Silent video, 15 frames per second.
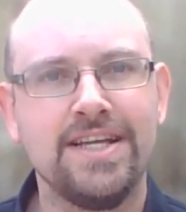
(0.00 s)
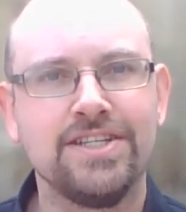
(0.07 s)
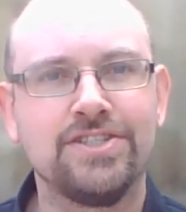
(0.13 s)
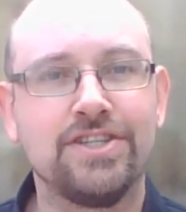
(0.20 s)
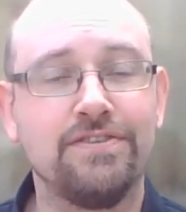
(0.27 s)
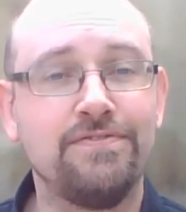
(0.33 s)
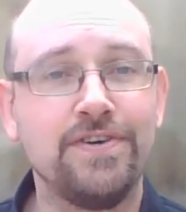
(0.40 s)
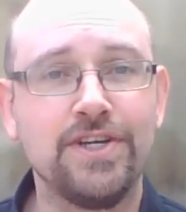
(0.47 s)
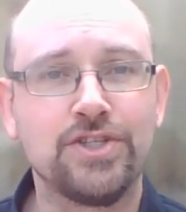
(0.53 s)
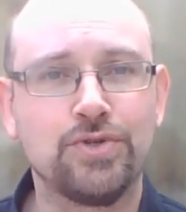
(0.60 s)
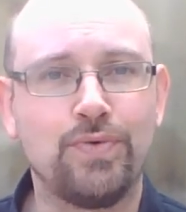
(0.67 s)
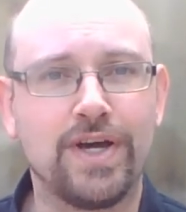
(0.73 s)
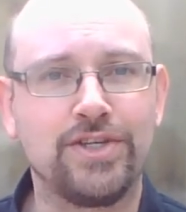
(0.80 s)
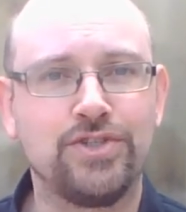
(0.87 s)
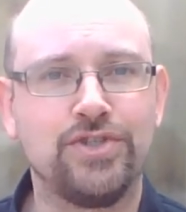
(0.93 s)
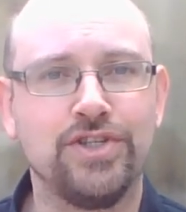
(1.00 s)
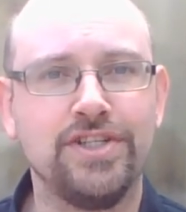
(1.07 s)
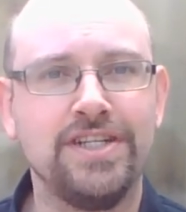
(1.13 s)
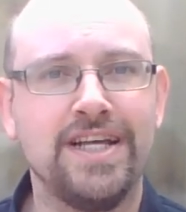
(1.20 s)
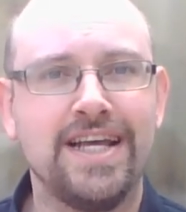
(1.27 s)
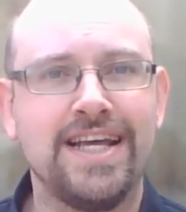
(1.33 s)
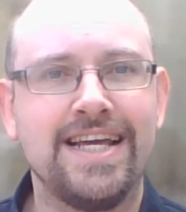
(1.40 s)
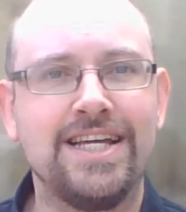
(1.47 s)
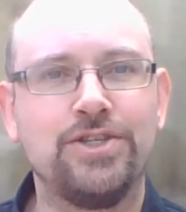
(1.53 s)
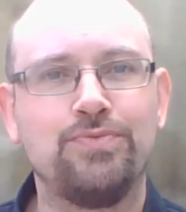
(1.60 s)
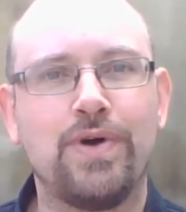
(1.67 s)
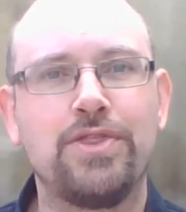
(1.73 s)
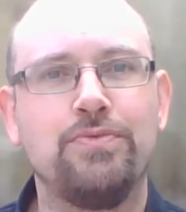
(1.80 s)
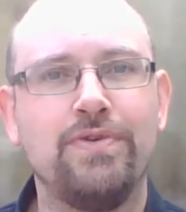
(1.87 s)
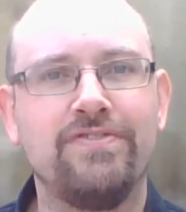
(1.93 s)
So the first question is
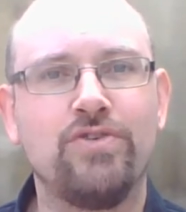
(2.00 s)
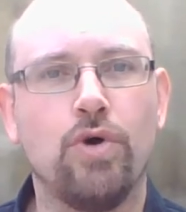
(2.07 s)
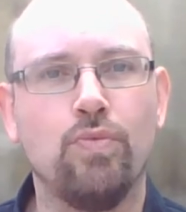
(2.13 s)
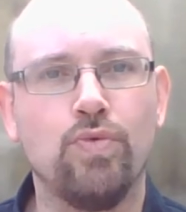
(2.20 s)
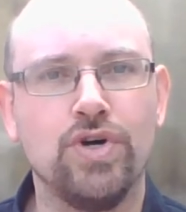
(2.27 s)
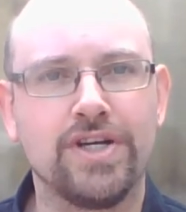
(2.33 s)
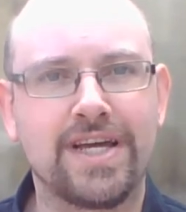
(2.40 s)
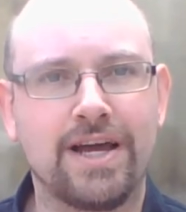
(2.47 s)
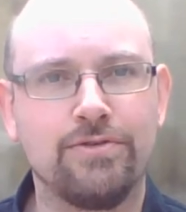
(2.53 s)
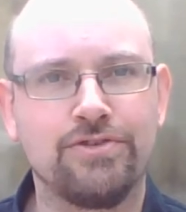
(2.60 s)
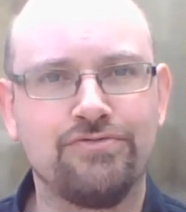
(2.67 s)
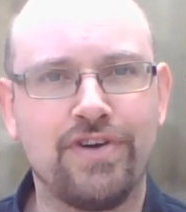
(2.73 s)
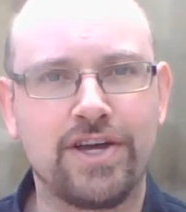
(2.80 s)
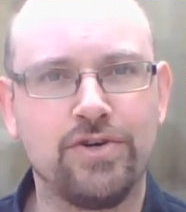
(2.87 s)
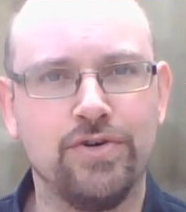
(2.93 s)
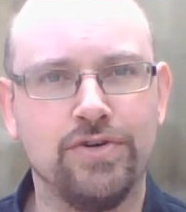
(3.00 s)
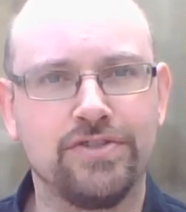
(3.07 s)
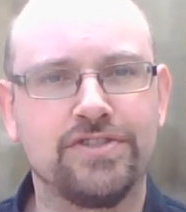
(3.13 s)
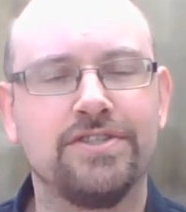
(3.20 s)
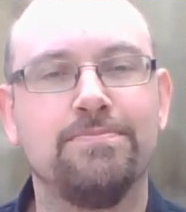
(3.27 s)
whether we've got workhouse records.